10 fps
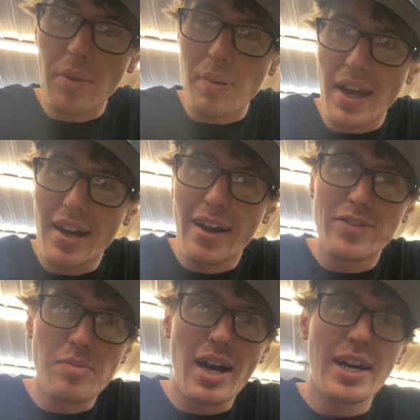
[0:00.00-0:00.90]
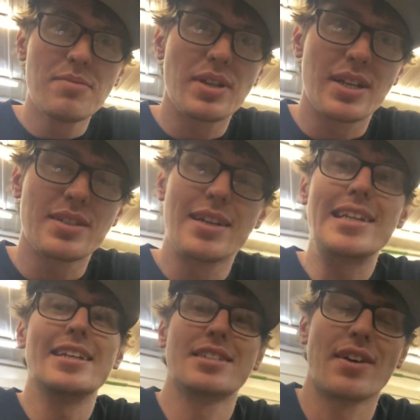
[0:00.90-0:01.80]
the pan off of mine because I
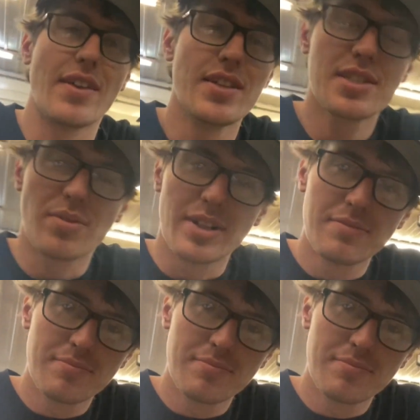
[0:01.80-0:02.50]
need it on this one,